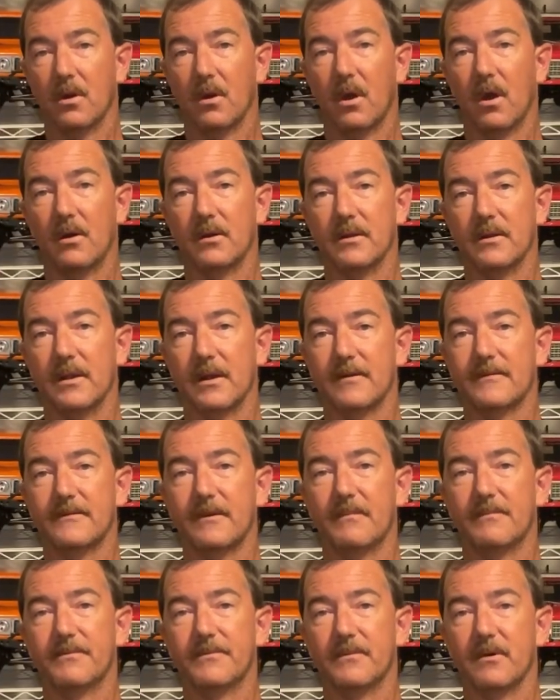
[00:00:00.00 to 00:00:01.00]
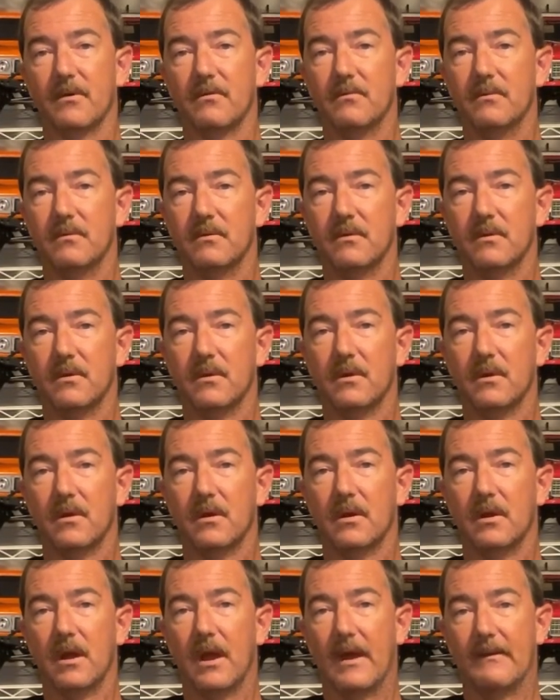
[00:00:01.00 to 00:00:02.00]
on the next episode.
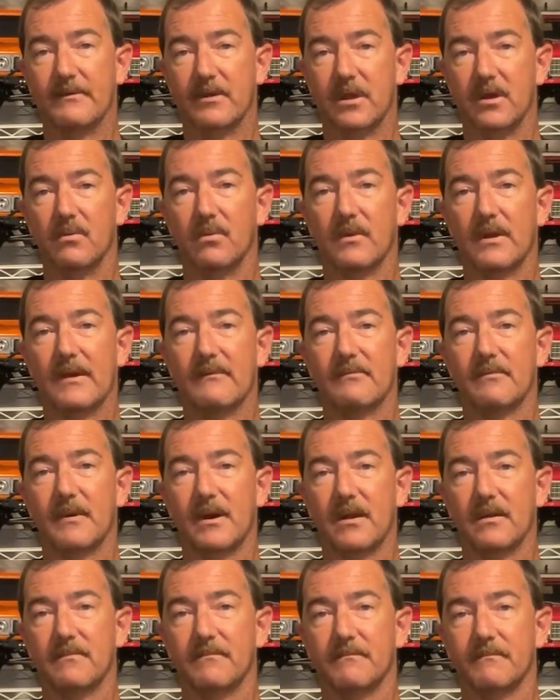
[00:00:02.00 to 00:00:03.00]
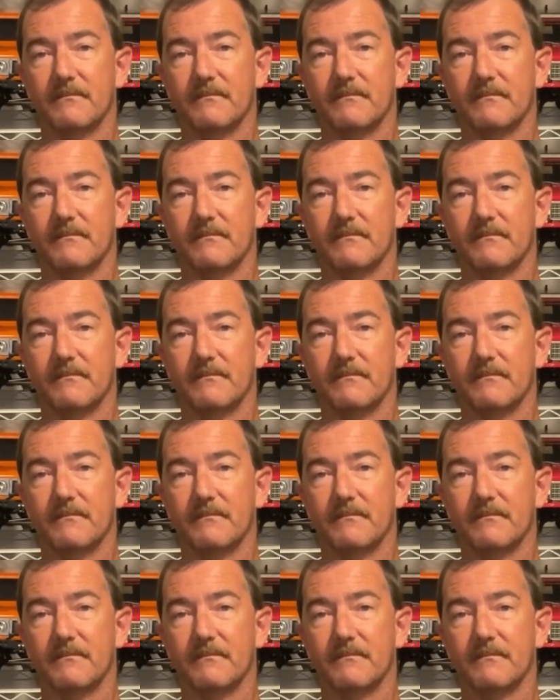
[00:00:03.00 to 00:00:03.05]
Have a good one, everybody.